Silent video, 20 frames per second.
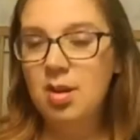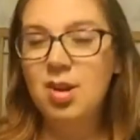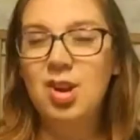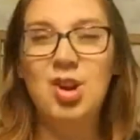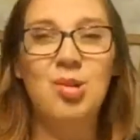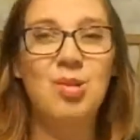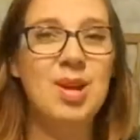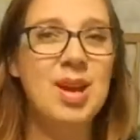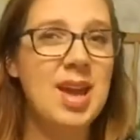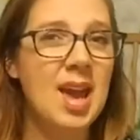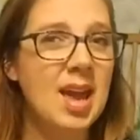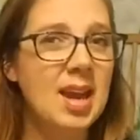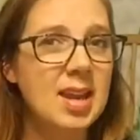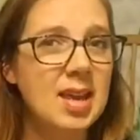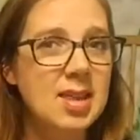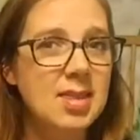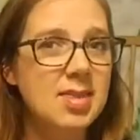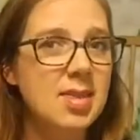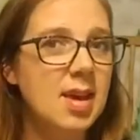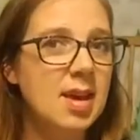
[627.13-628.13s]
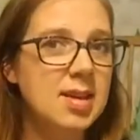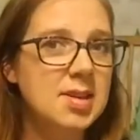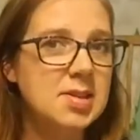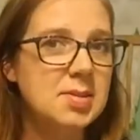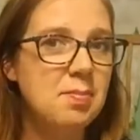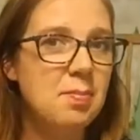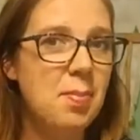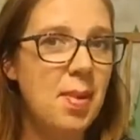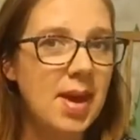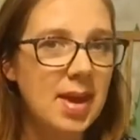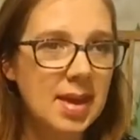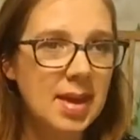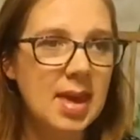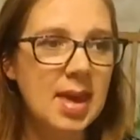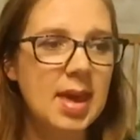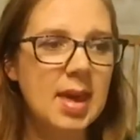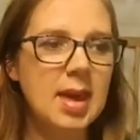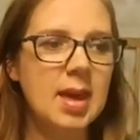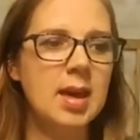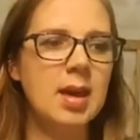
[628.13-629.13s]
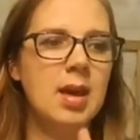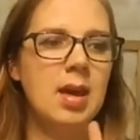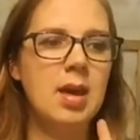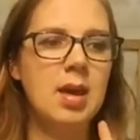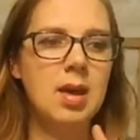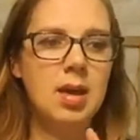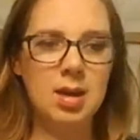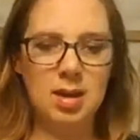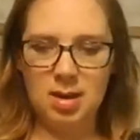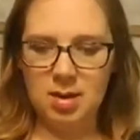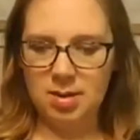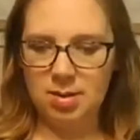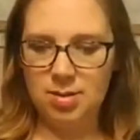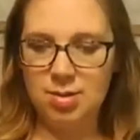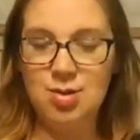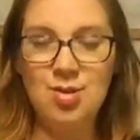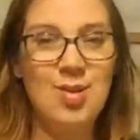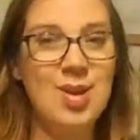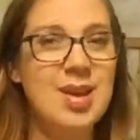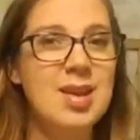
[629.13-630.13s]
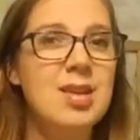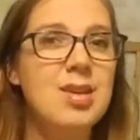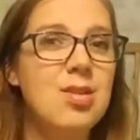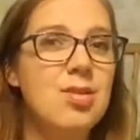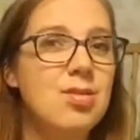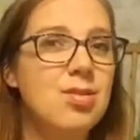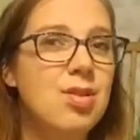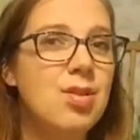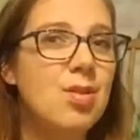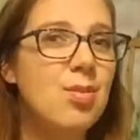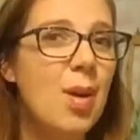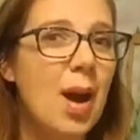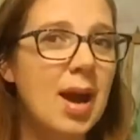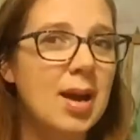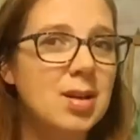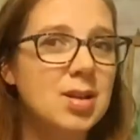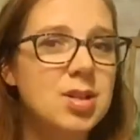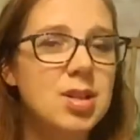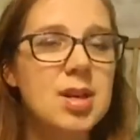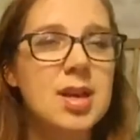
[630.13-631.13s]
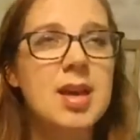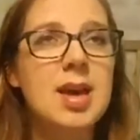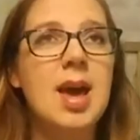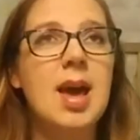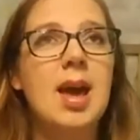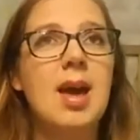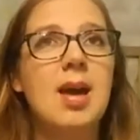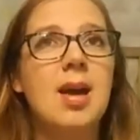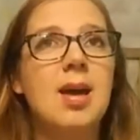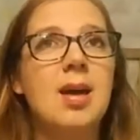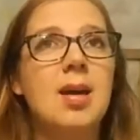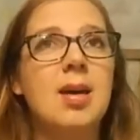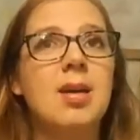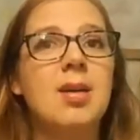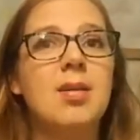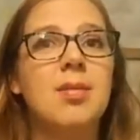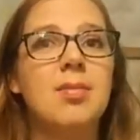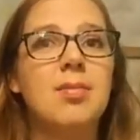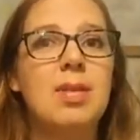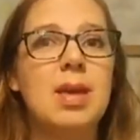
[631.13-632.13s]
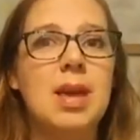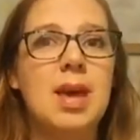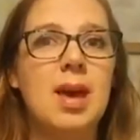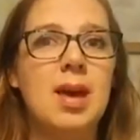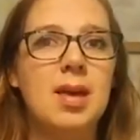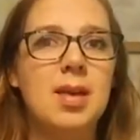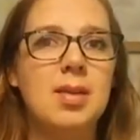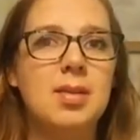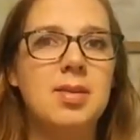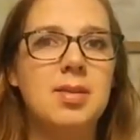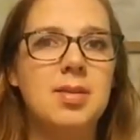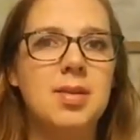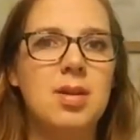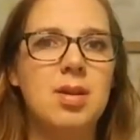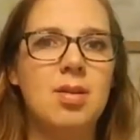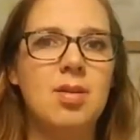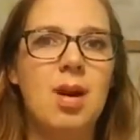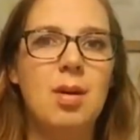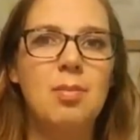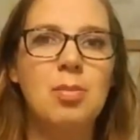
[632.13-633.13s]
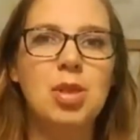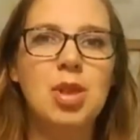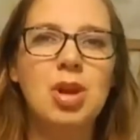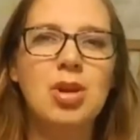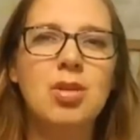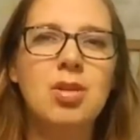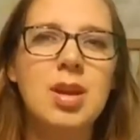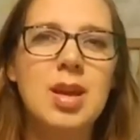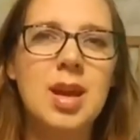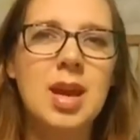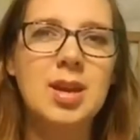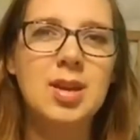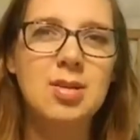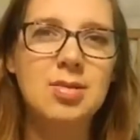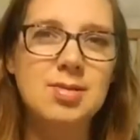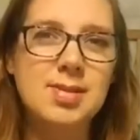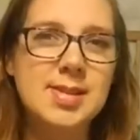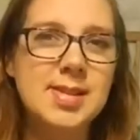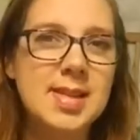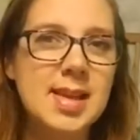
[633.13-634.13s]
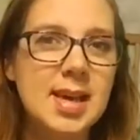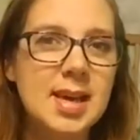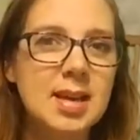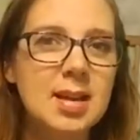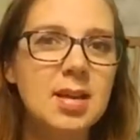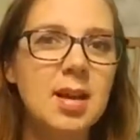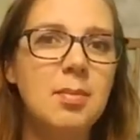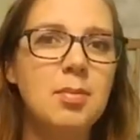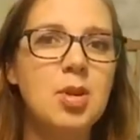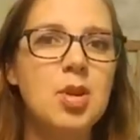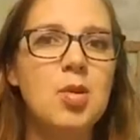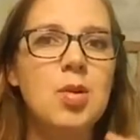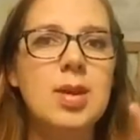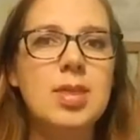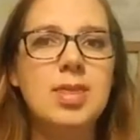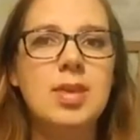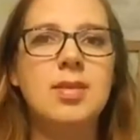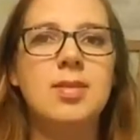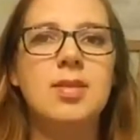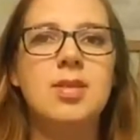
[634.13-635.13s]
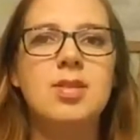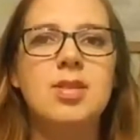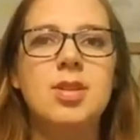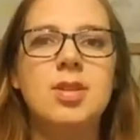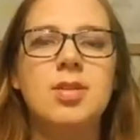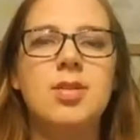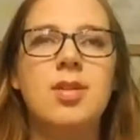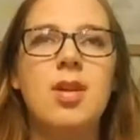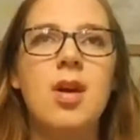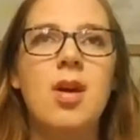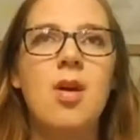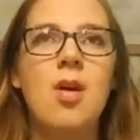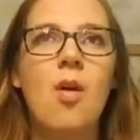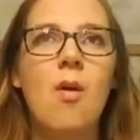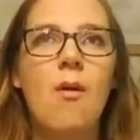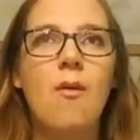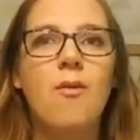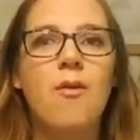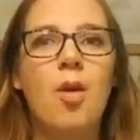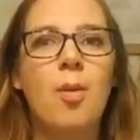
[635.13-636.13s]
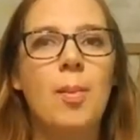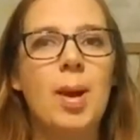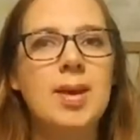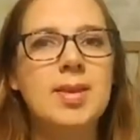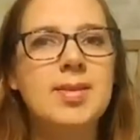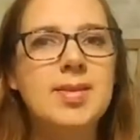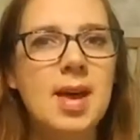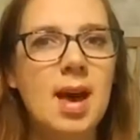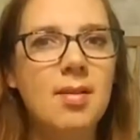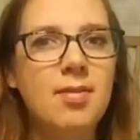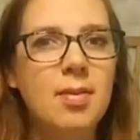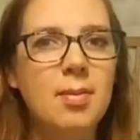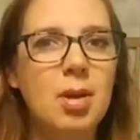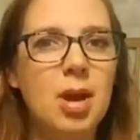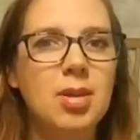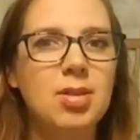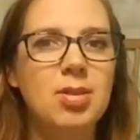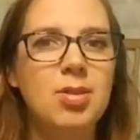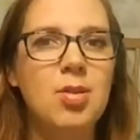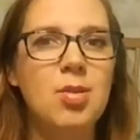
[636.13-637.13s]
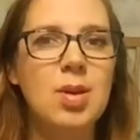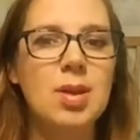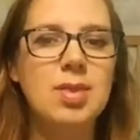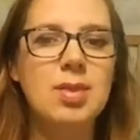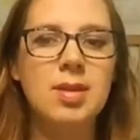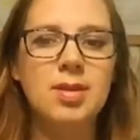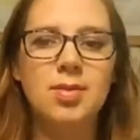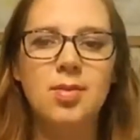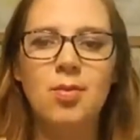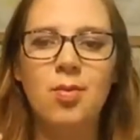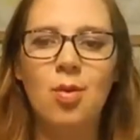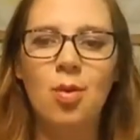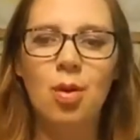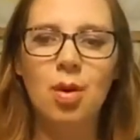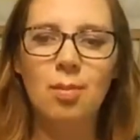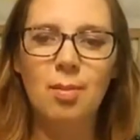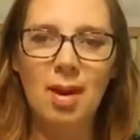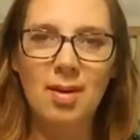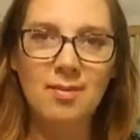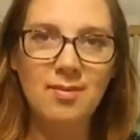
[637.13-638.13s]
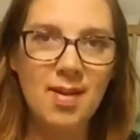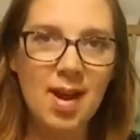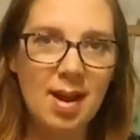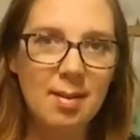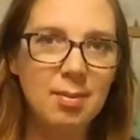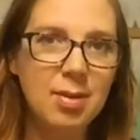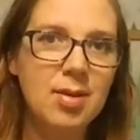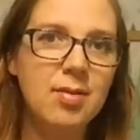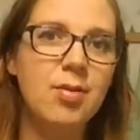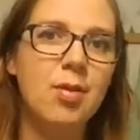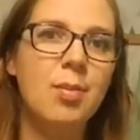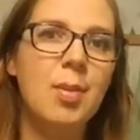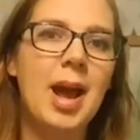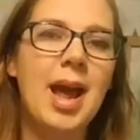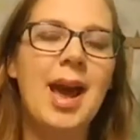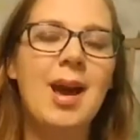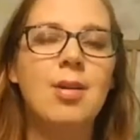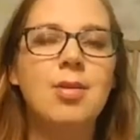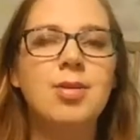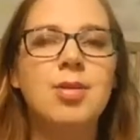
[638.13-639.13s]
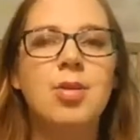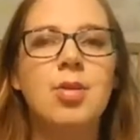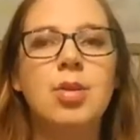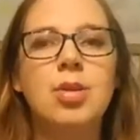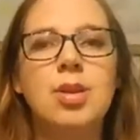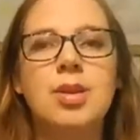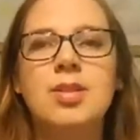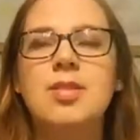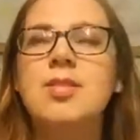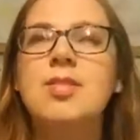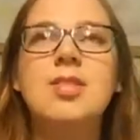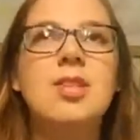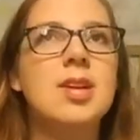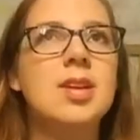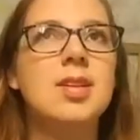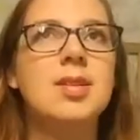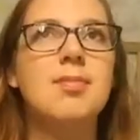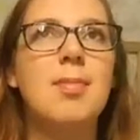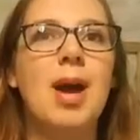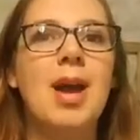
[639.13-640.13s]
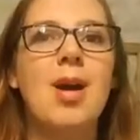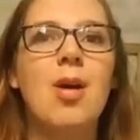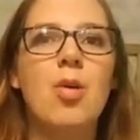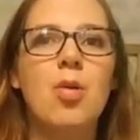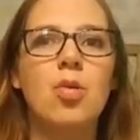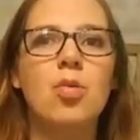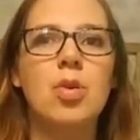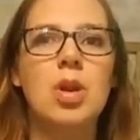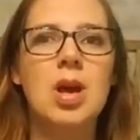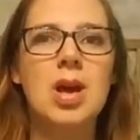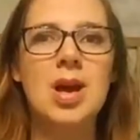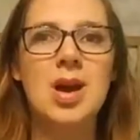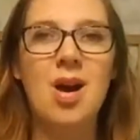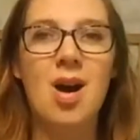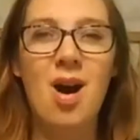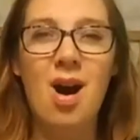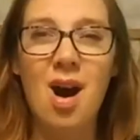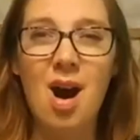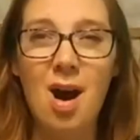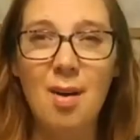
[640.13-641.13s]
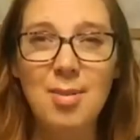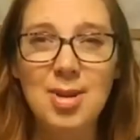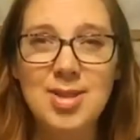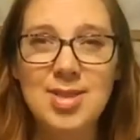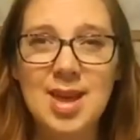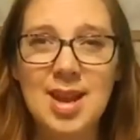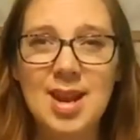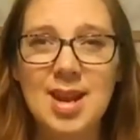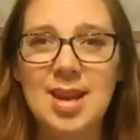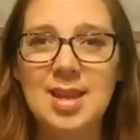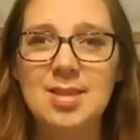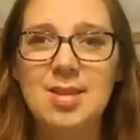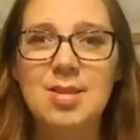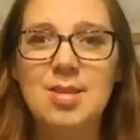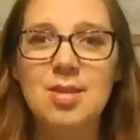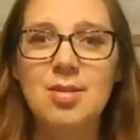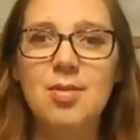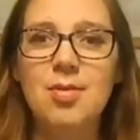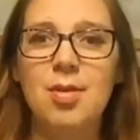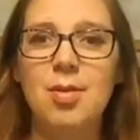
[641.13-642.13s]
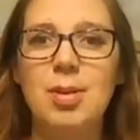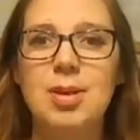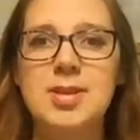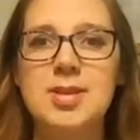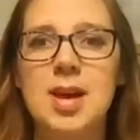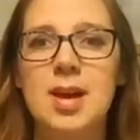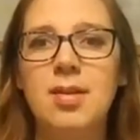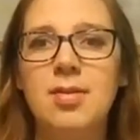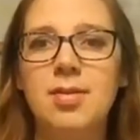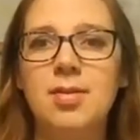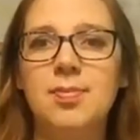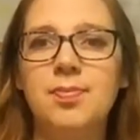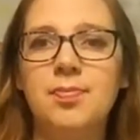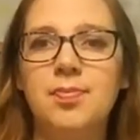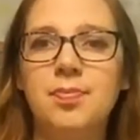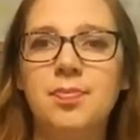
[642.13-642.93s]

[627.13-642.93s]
Creating things, baking, doing YouTube actually, because, you know, I'm learning a new skill. I'm doing this just for myself. I'm not doing this for my family, for my household. It's just my own hobby that I get to do for myself.